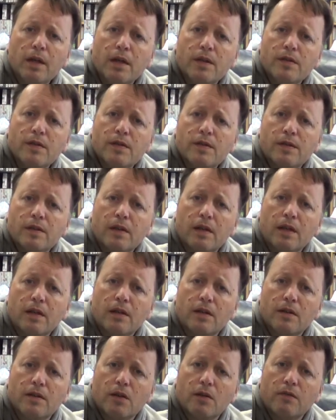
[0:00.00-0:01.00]
So this
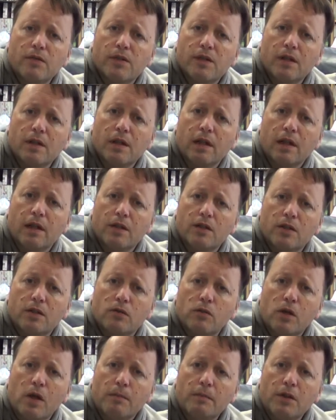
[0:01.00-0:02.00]
obviously allows you to
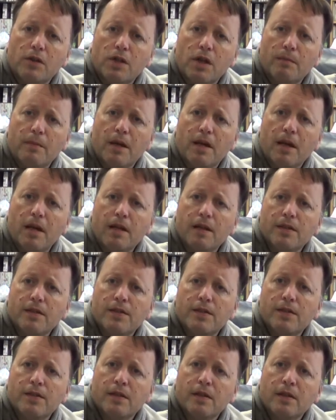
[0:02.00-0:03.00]
hook up your jammer
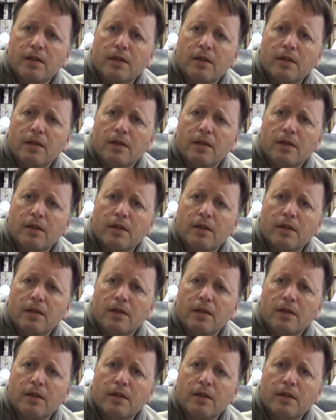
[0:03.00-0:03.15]
harness.